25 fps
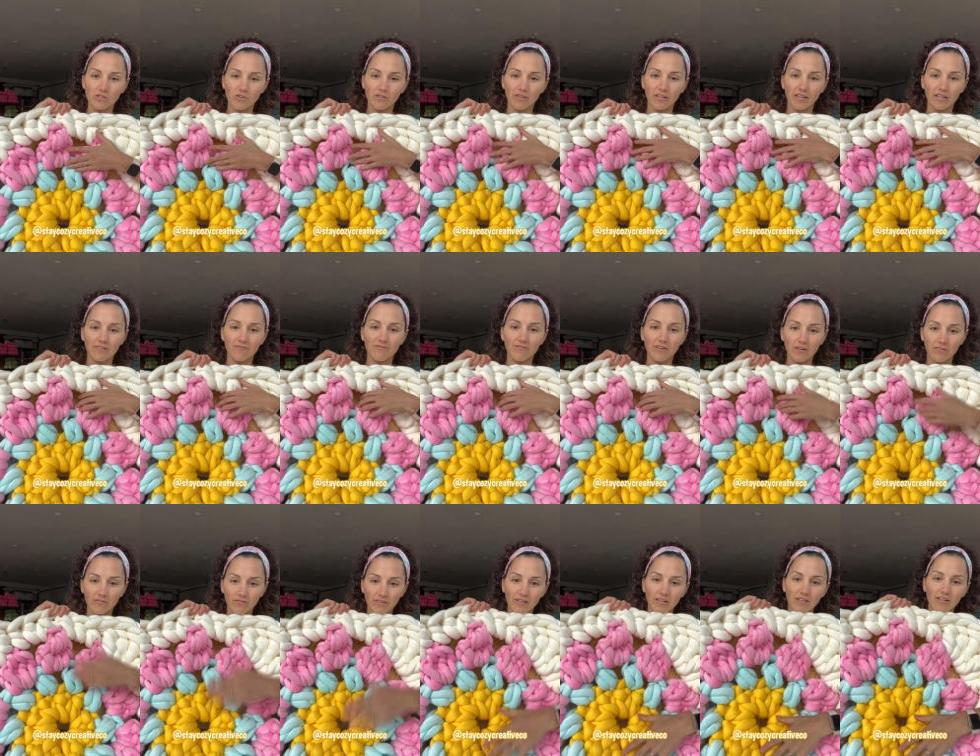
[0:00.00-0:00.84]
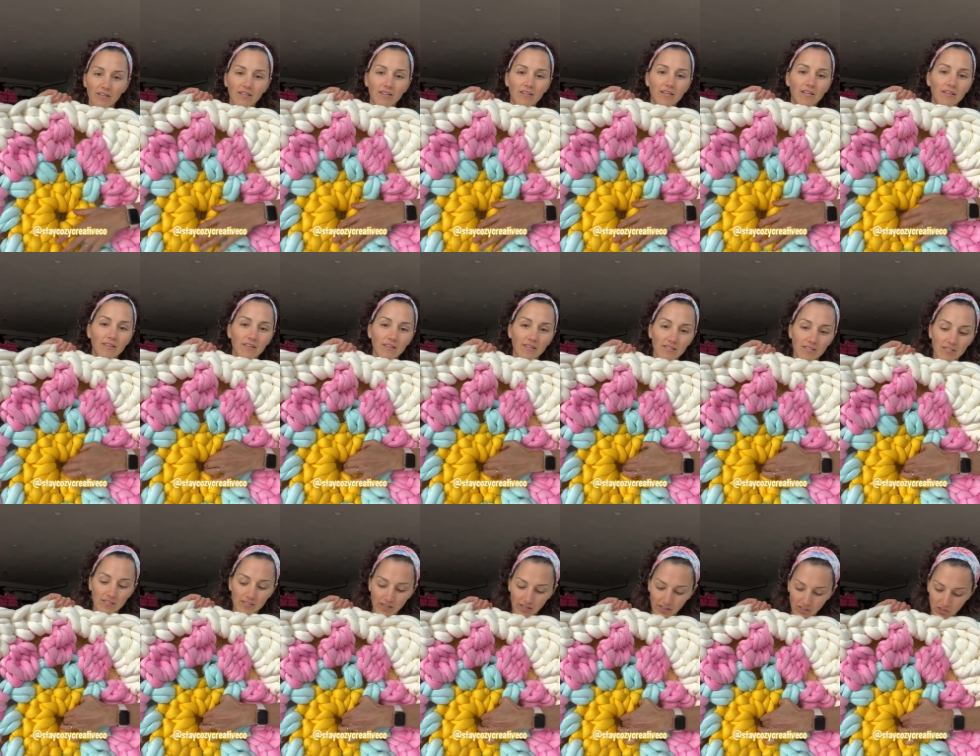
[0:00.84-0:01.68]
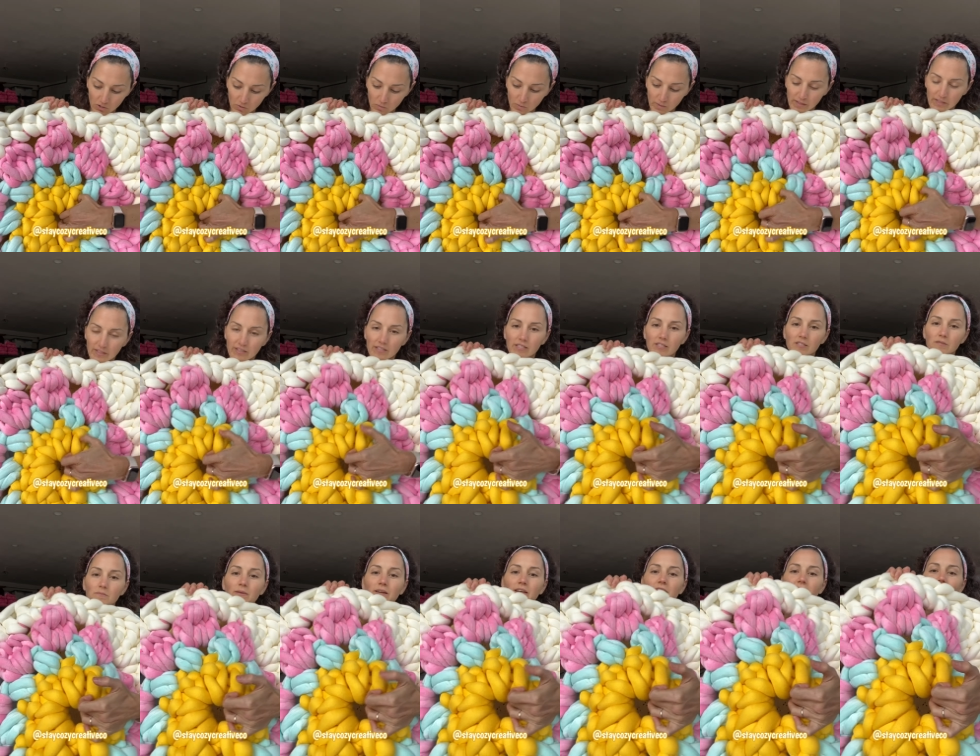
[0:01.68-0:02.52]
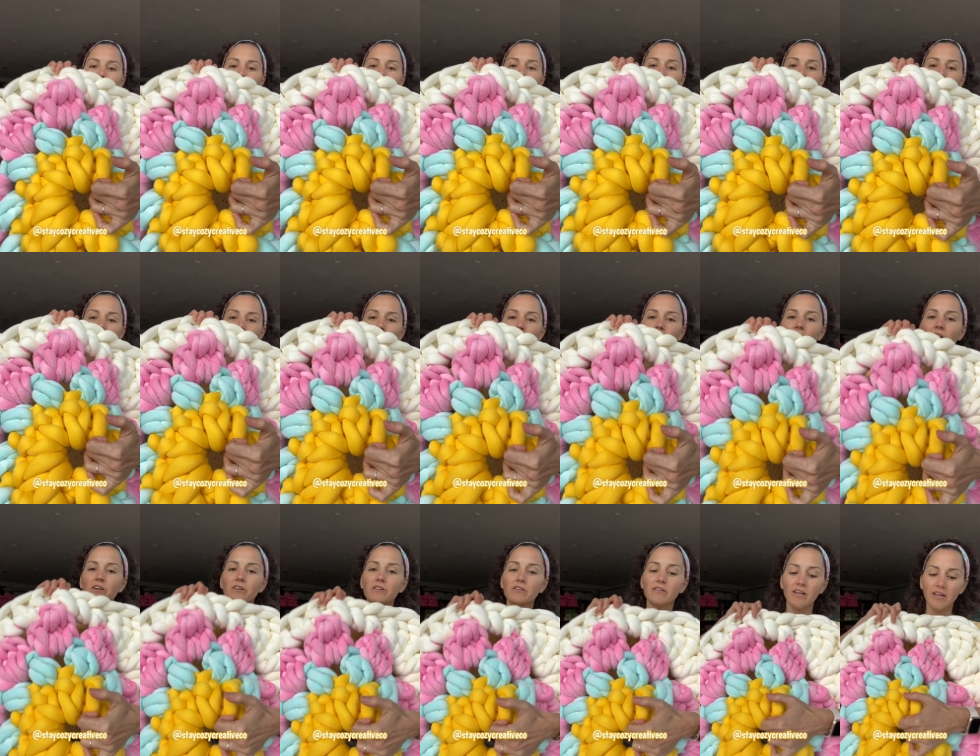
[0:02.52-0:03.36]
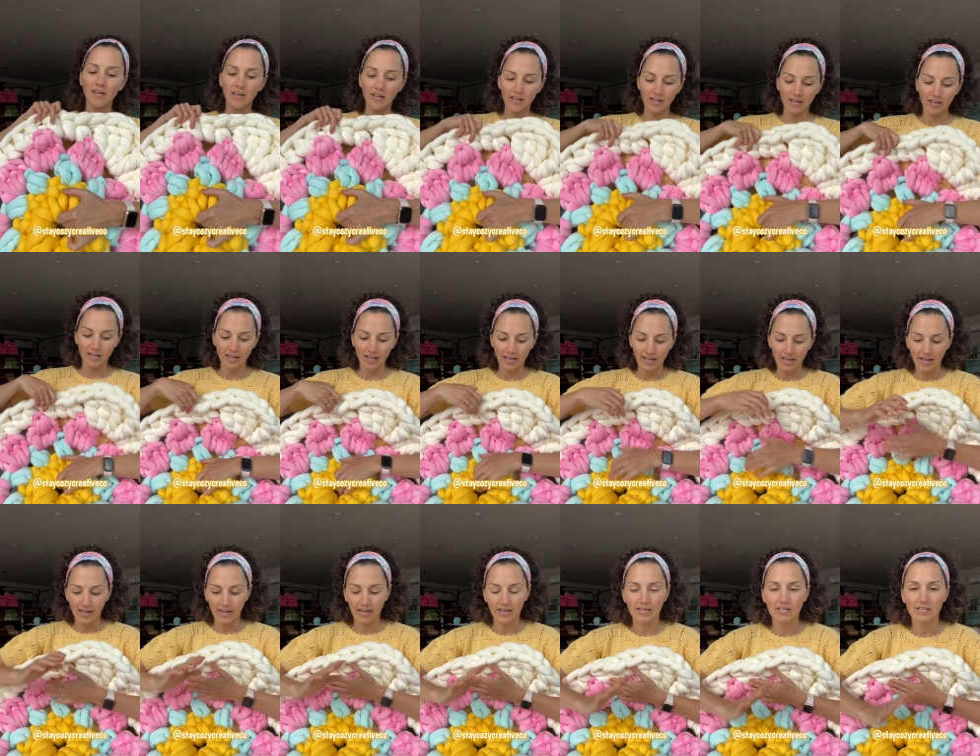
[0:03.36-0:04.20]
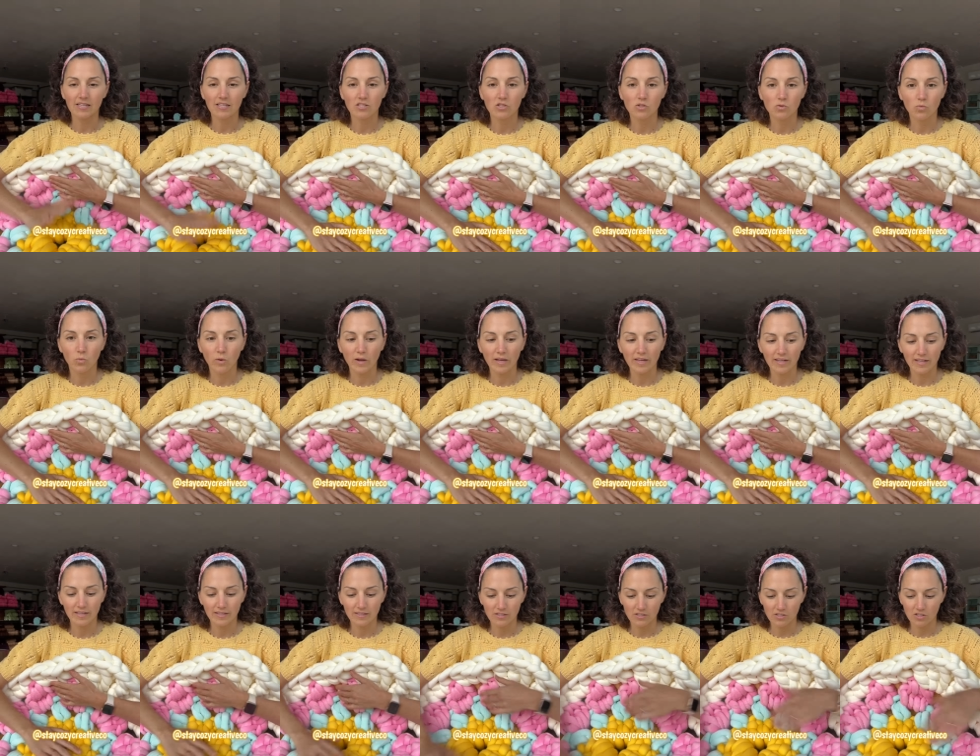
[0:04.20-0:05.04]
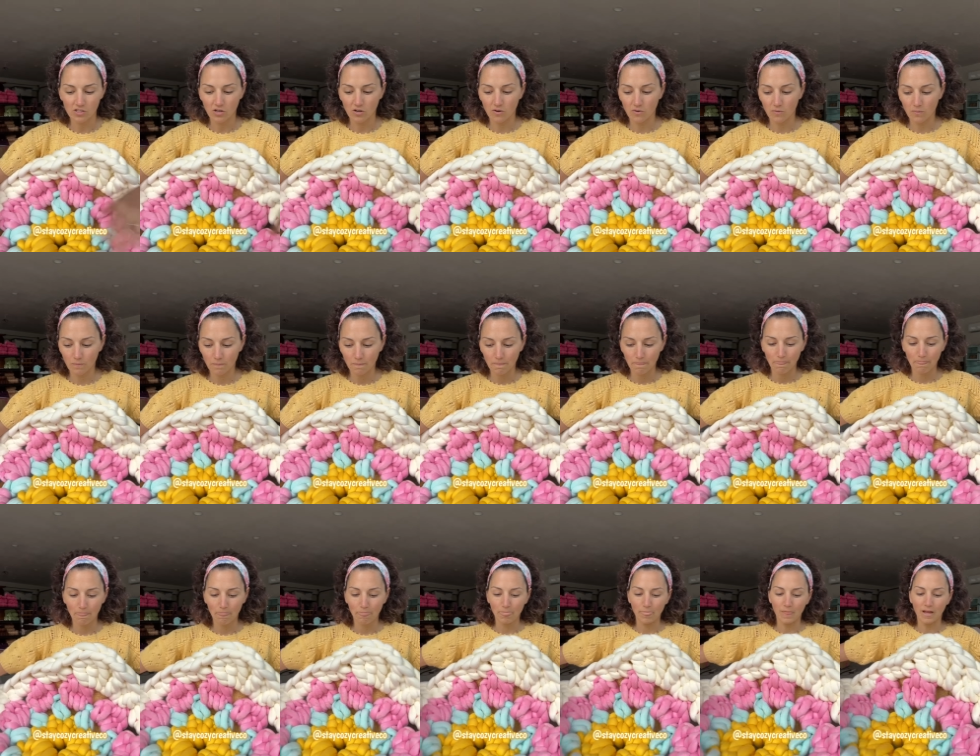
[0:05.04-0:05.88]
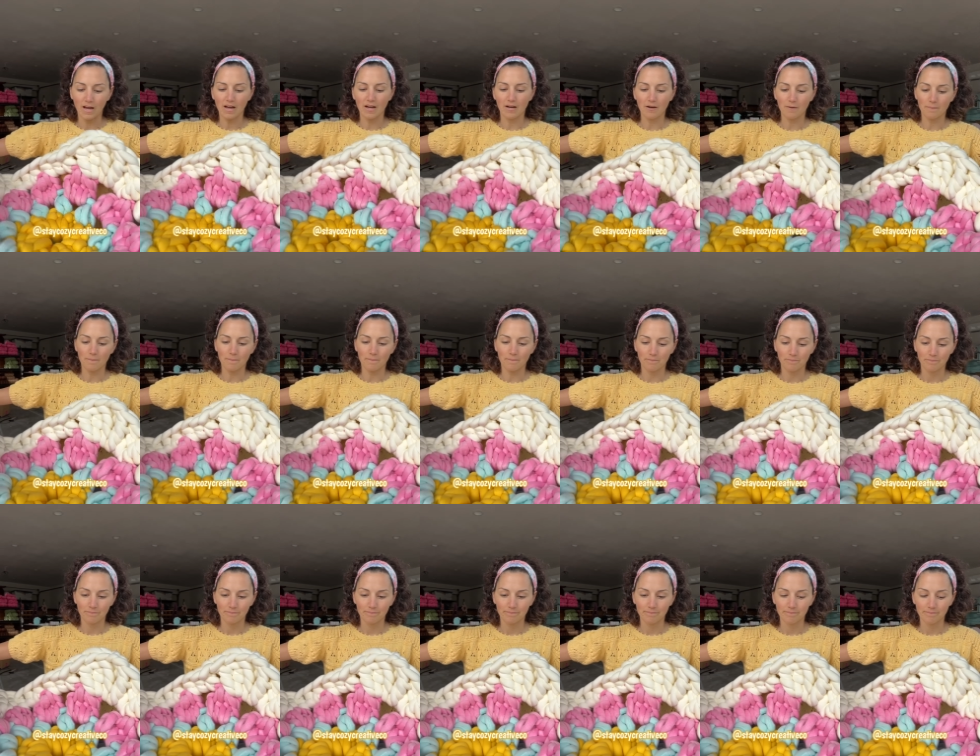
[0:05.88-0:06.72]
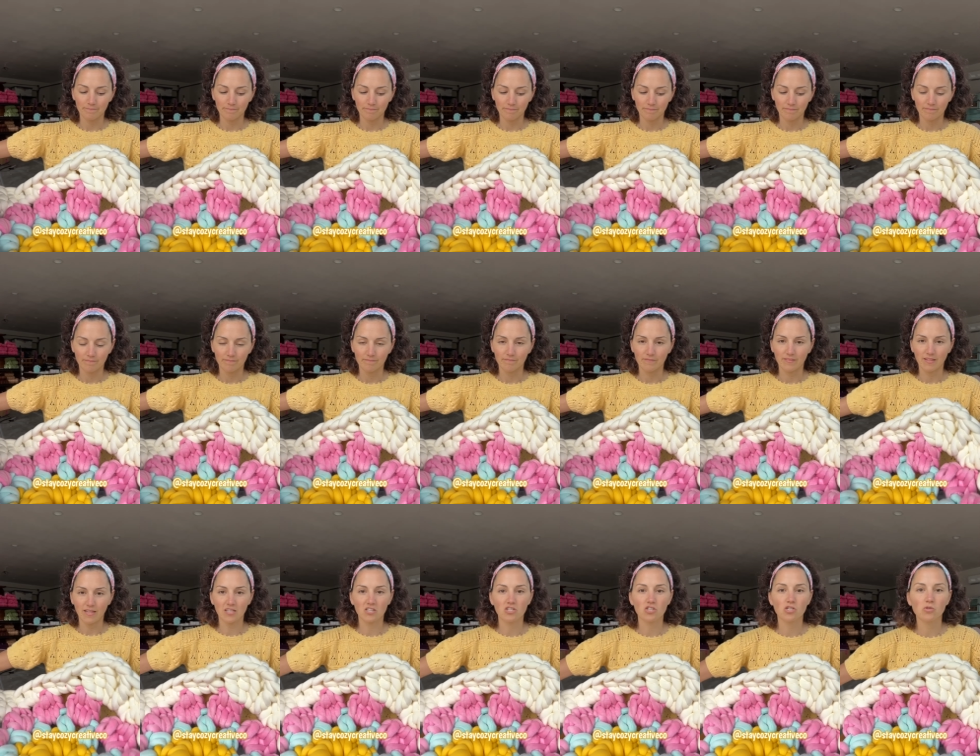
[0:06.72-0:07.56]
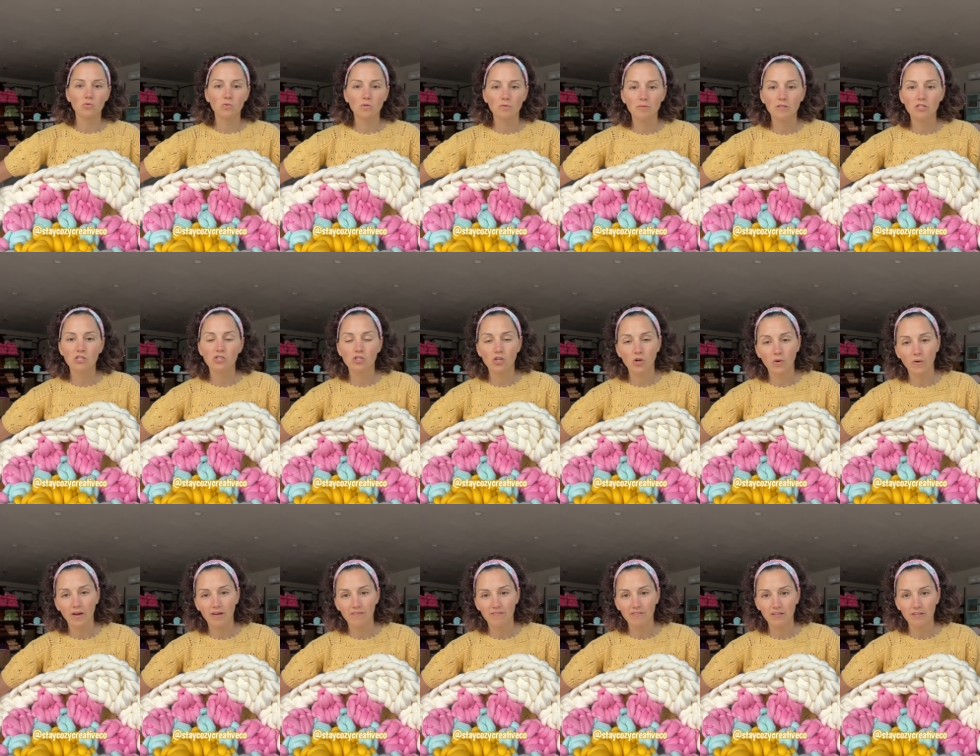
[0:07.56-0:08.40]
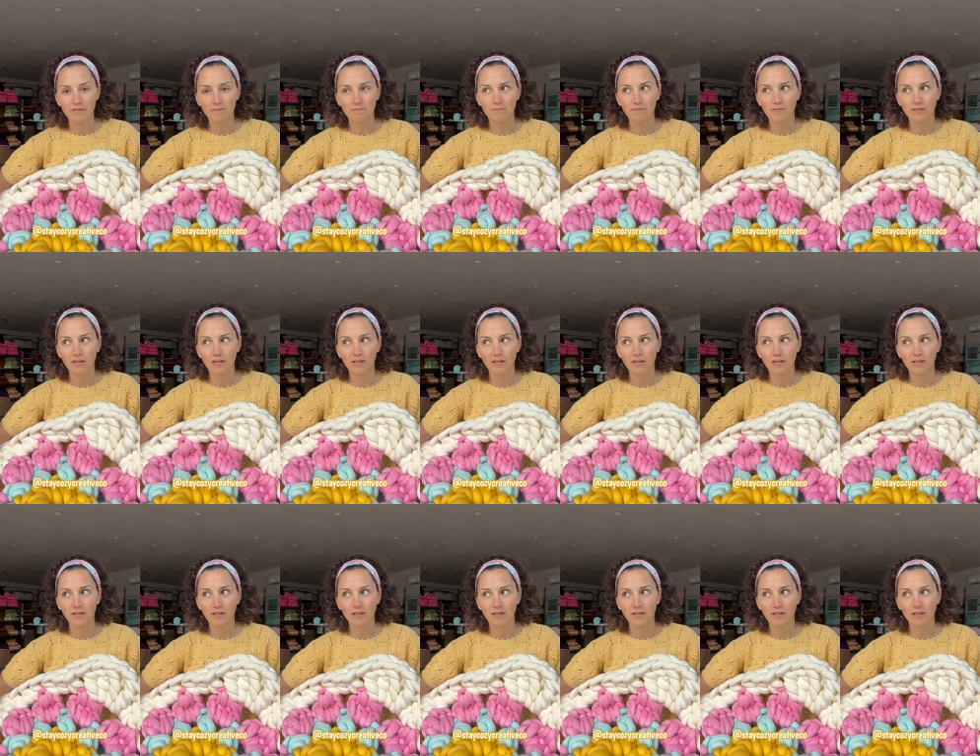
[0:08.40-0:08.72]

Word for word: are like velvet and then this yellow one is my cotton tube yarn and it's weighted. So um, it just would be so heavy.